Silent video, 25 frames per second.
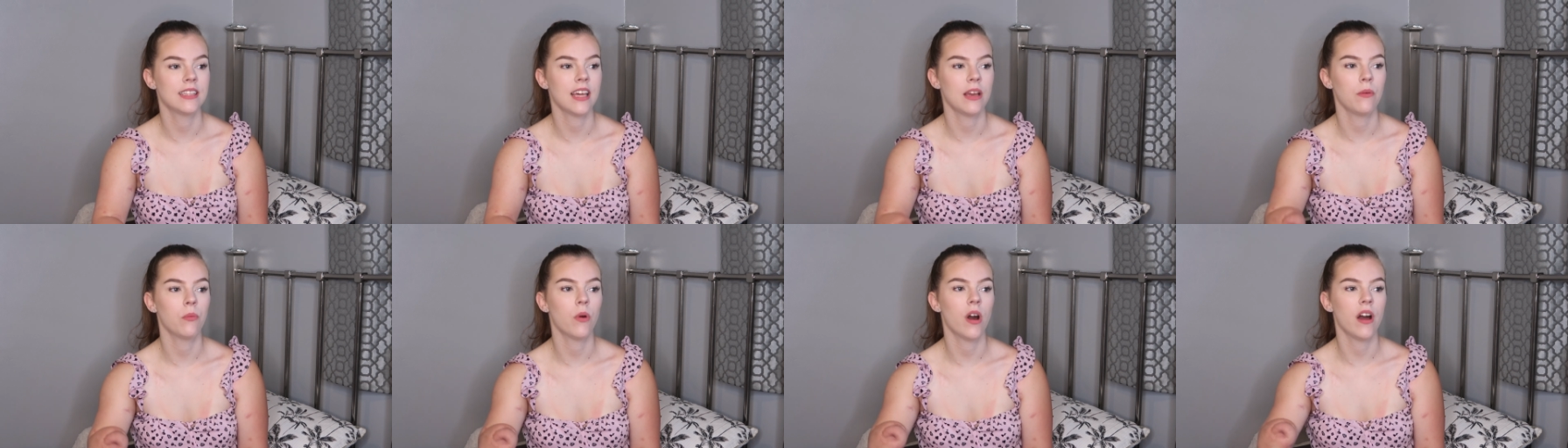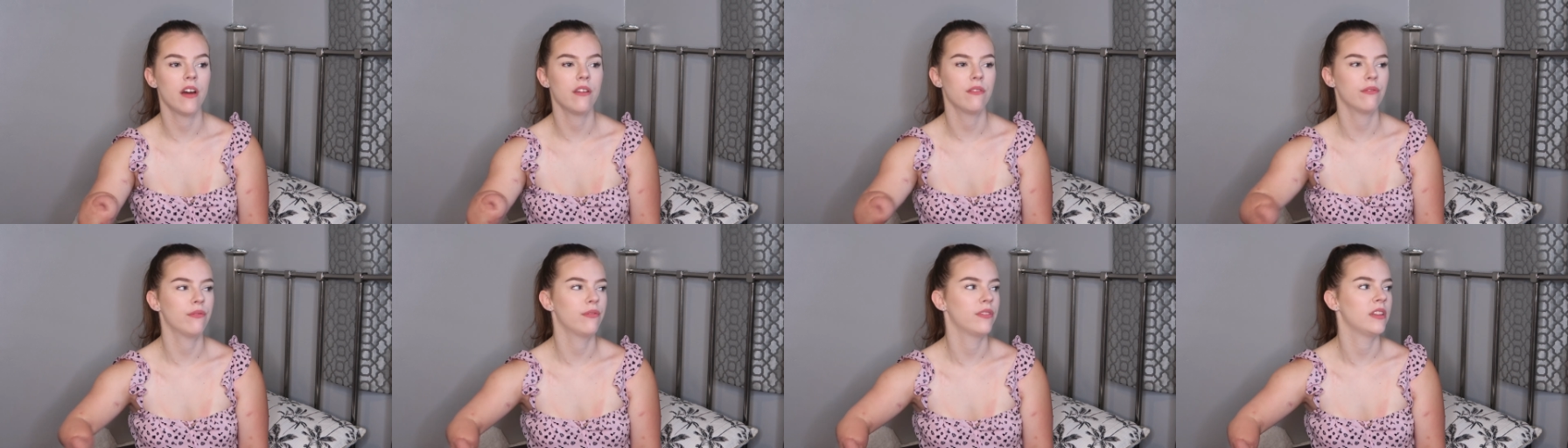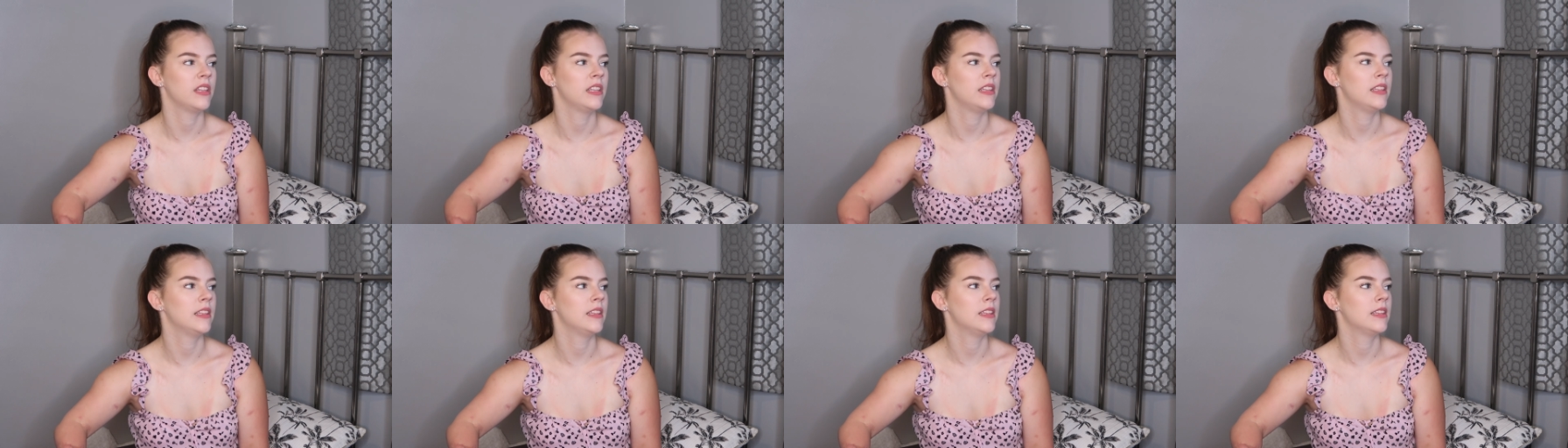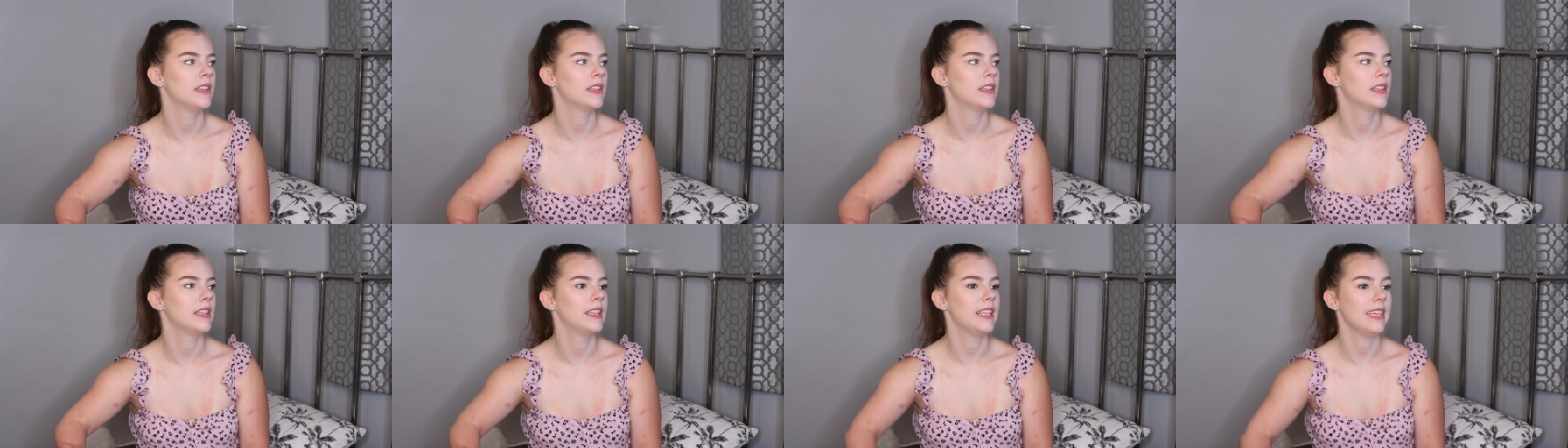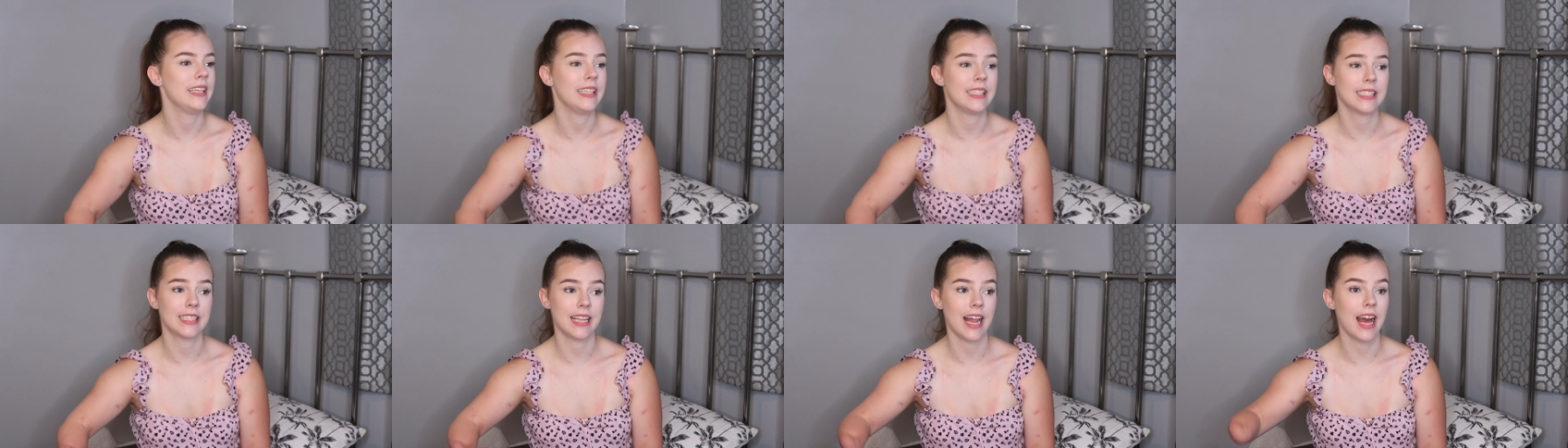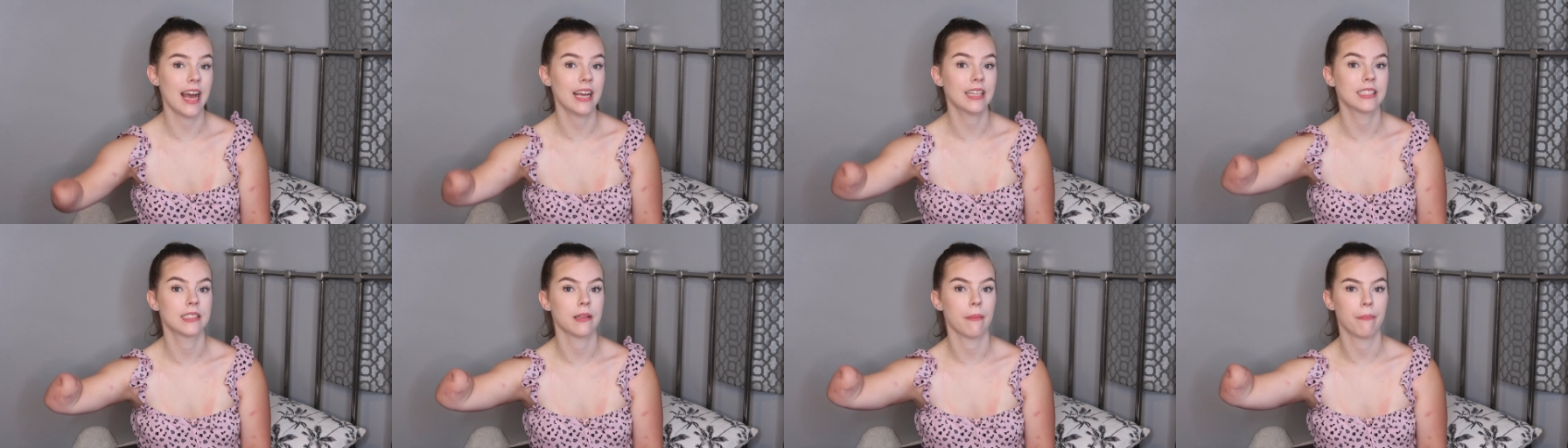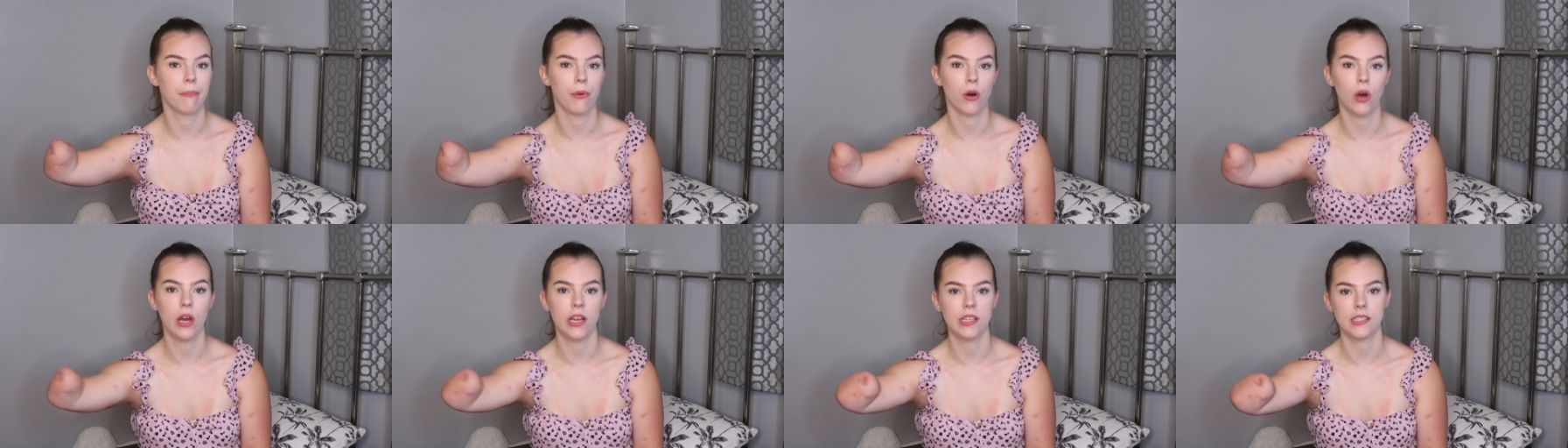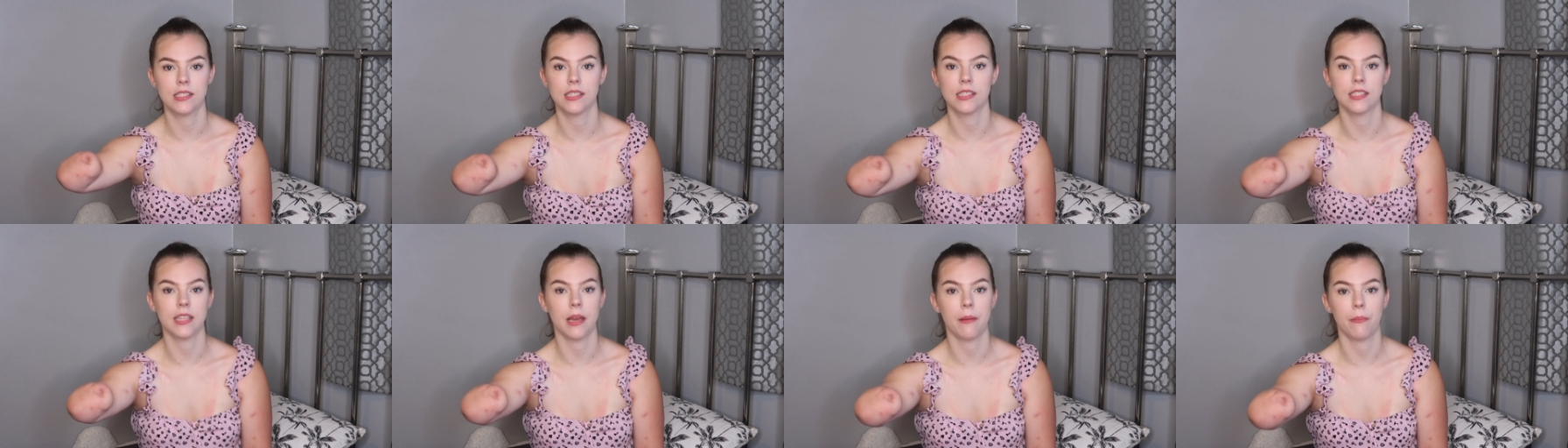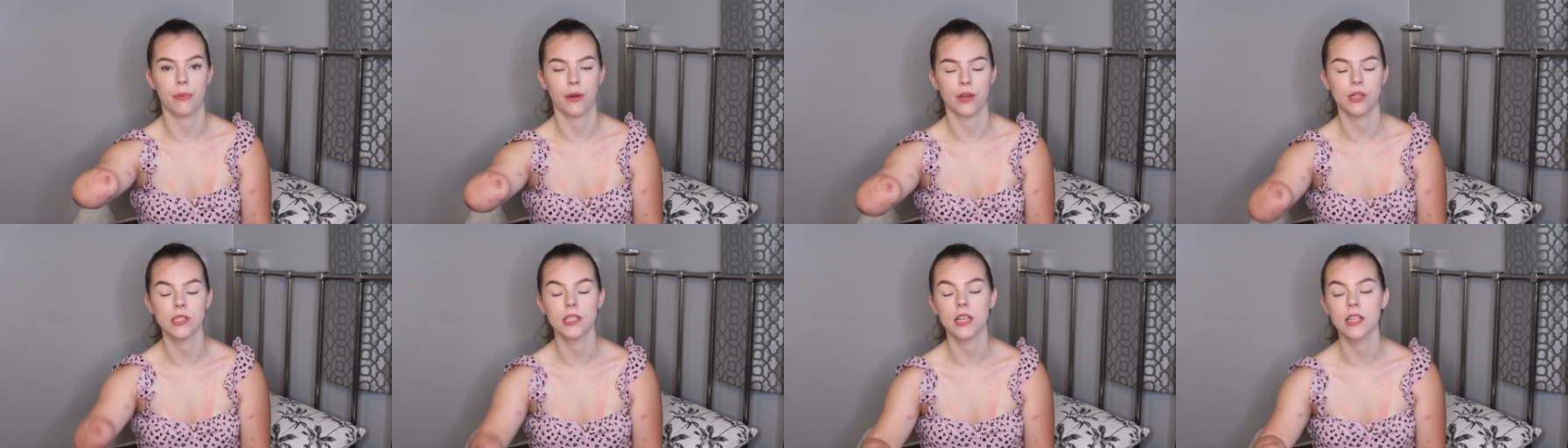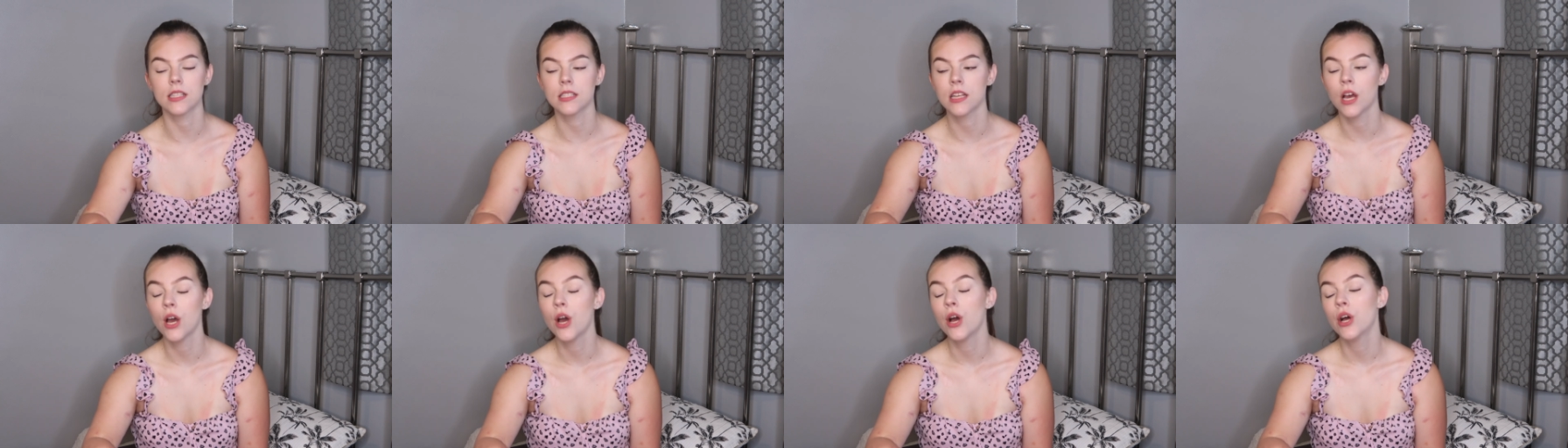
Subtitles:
They weren't for these legs, but it's the same process.